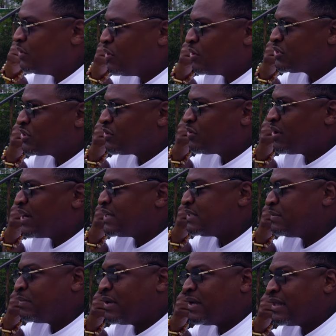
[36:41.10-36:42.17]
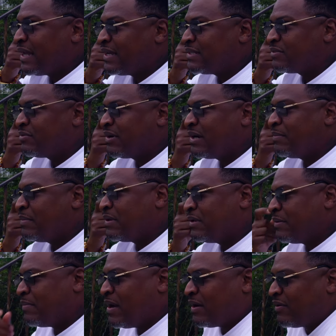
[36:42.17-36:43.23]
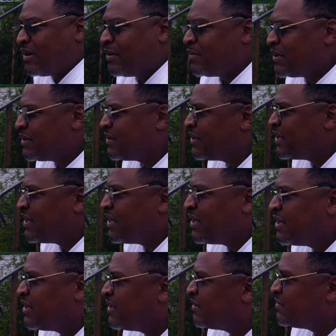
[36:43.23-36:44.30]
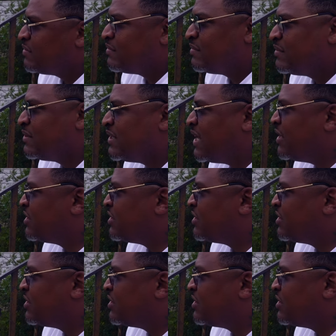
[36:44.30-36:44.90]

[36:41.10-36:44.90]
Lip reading: know what's so crazy, man? Like, his grandmother and my grandmother, they